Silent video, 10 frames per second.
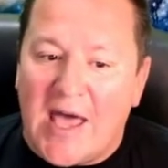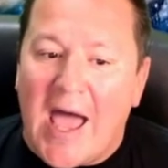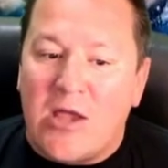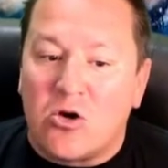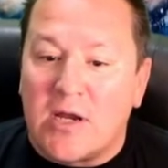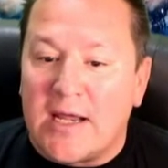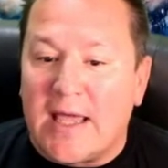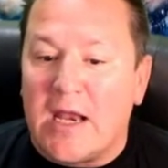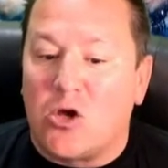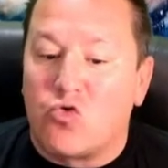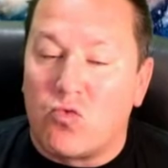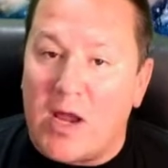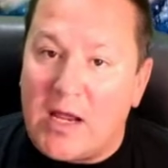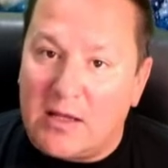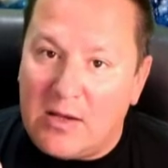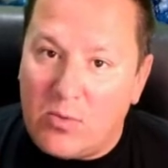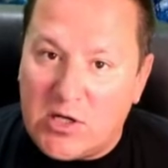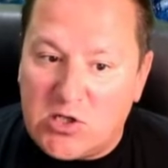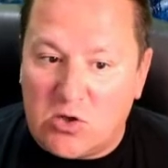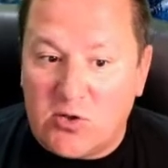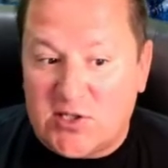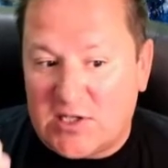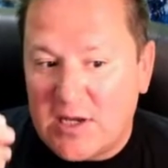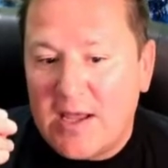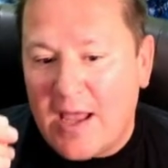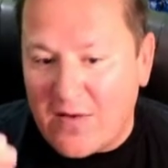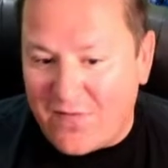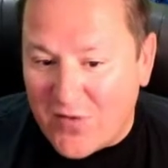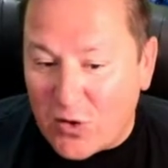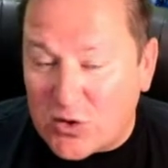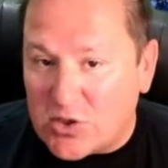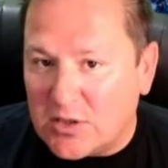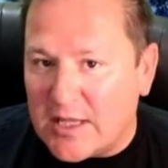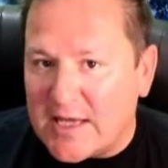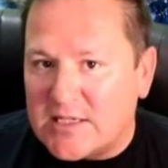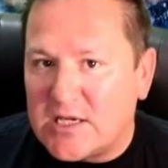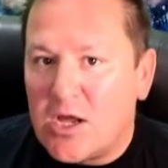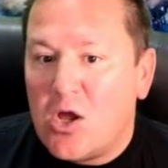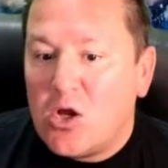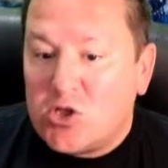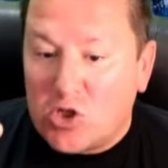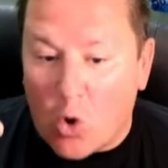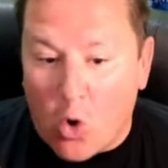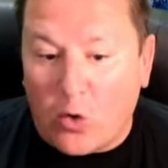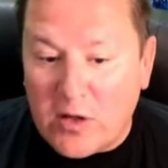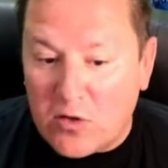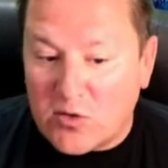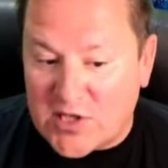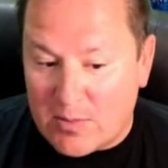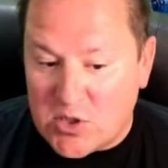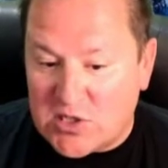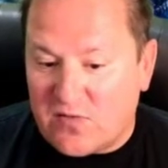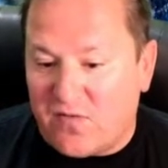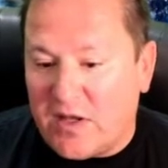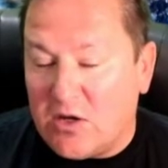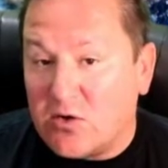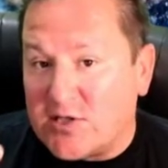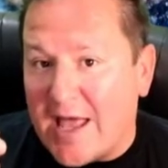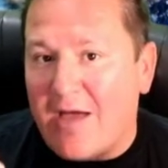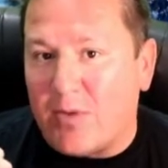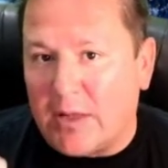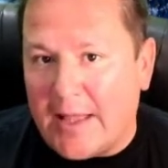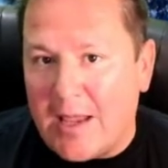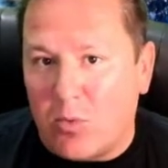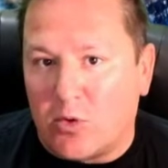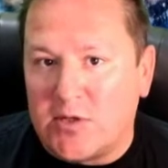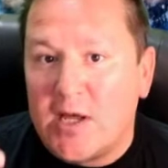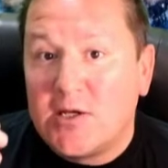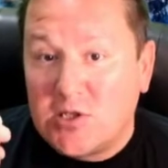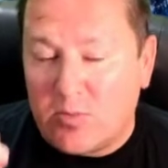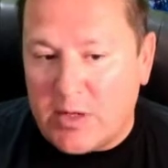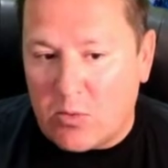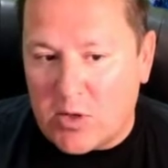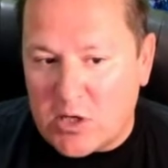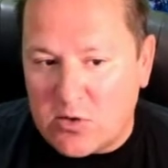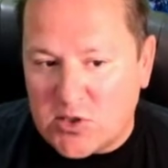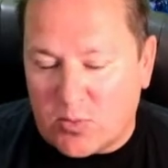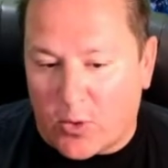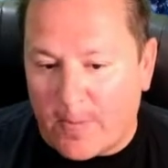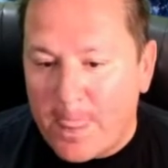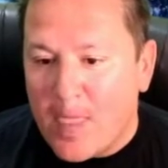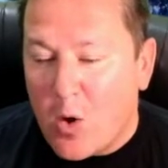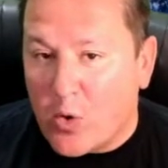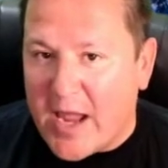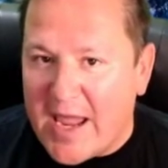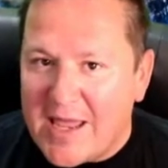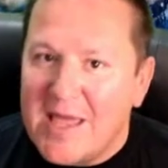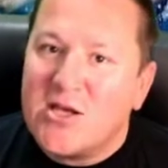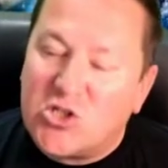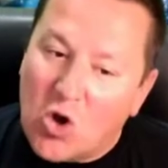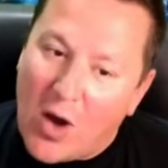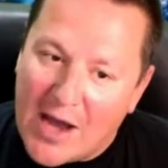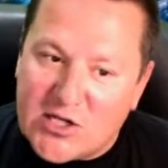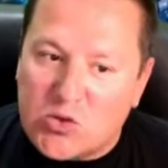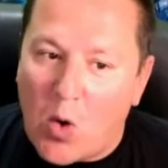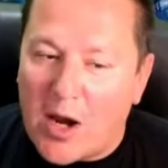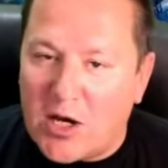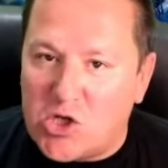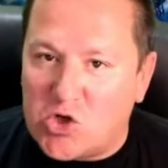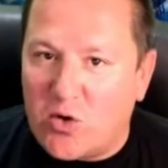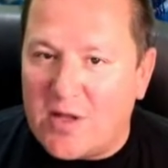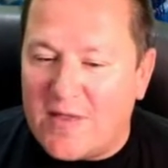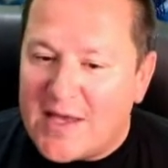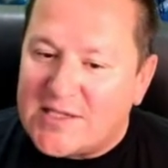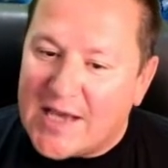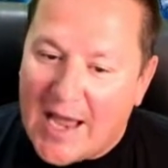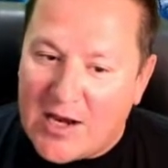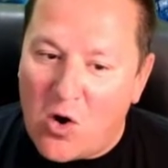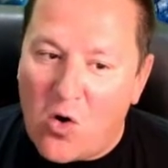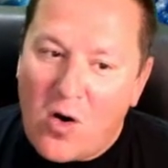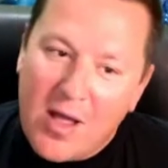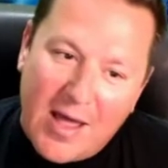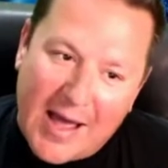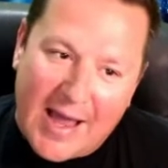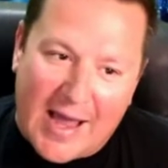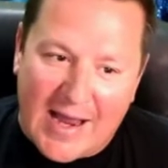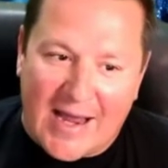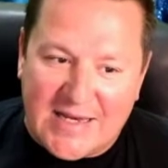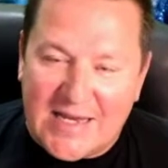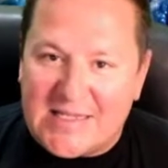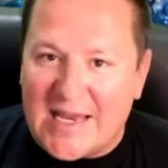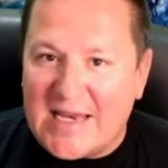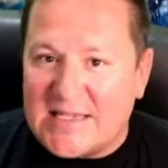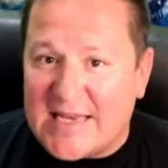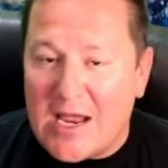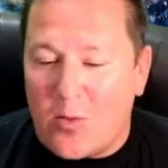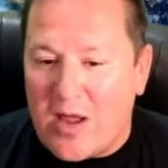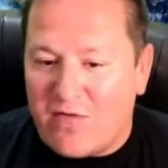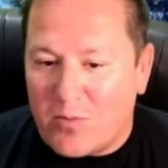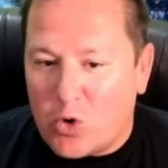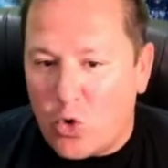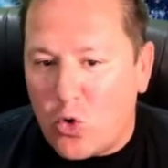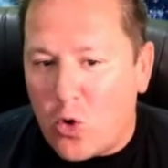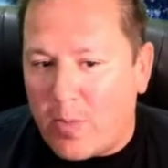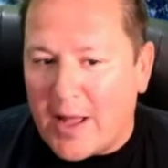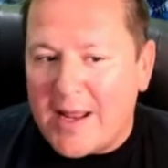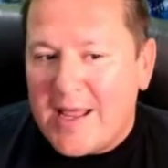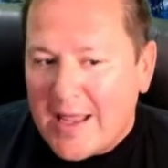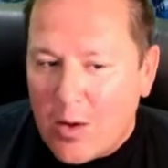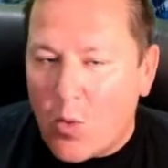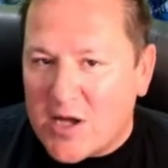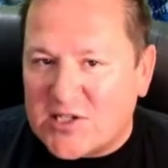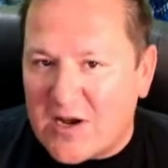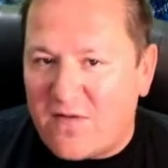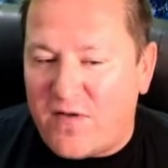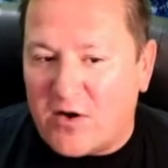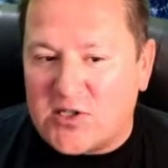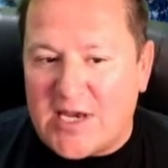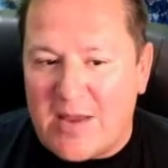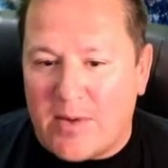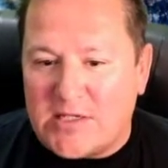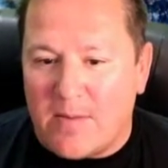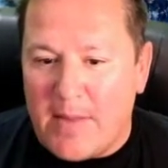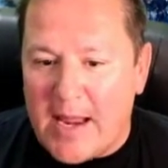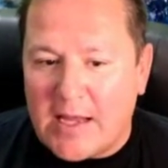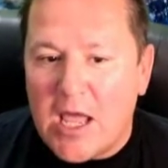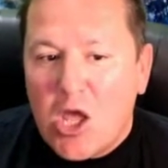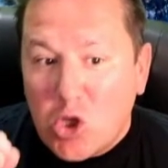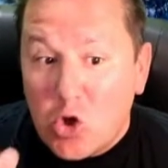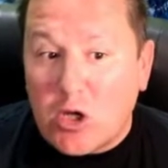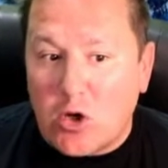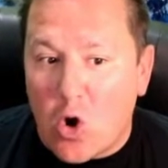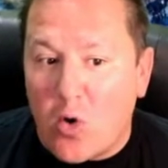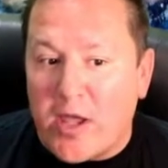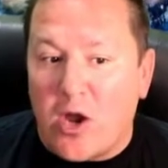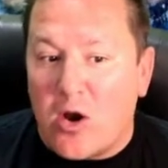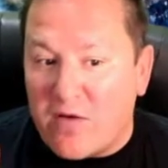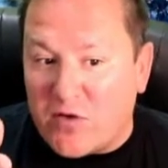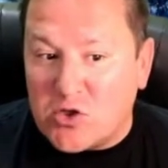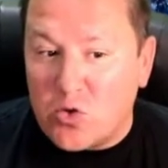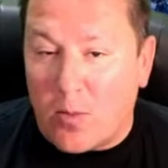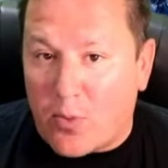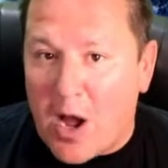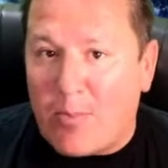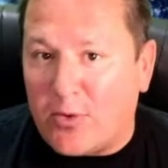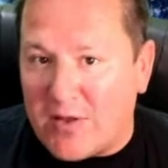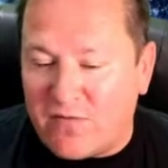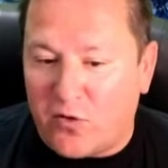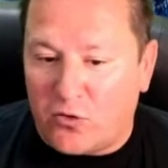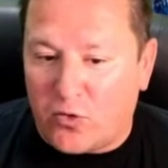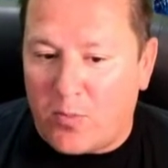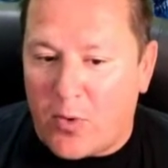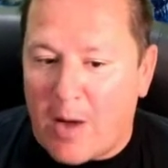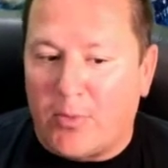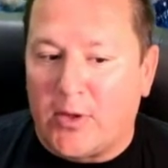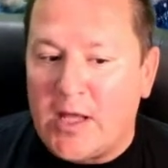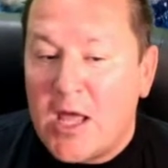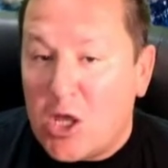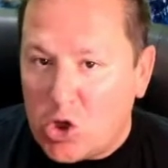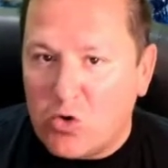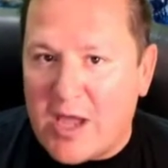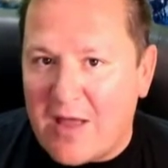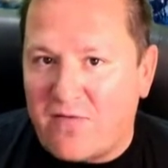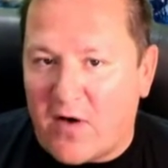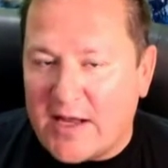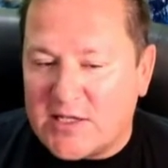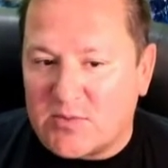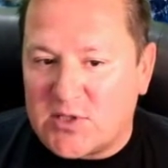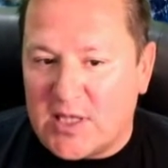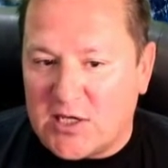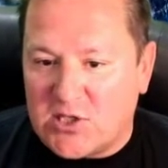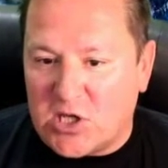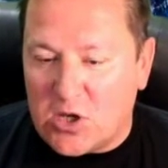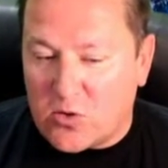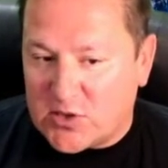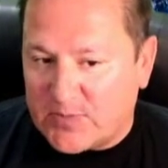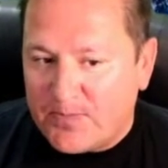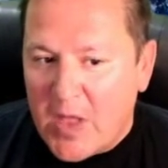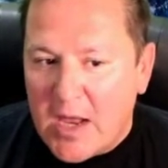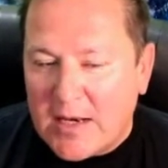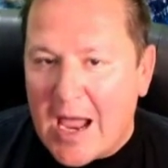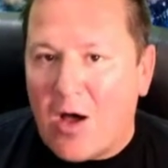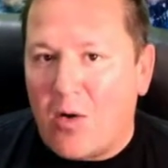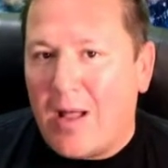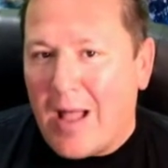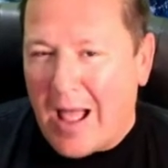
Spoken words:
that, you're going to get a greatly reduced and filtered list to only those images and videos that have been labeled to be reusable. Okay, so I just wanted to show you this. I know I did say to stay away from Google, but it wasn't a fair statement to make. You can go here. If you do it properly and filter it properly, you can find some things to use. Now,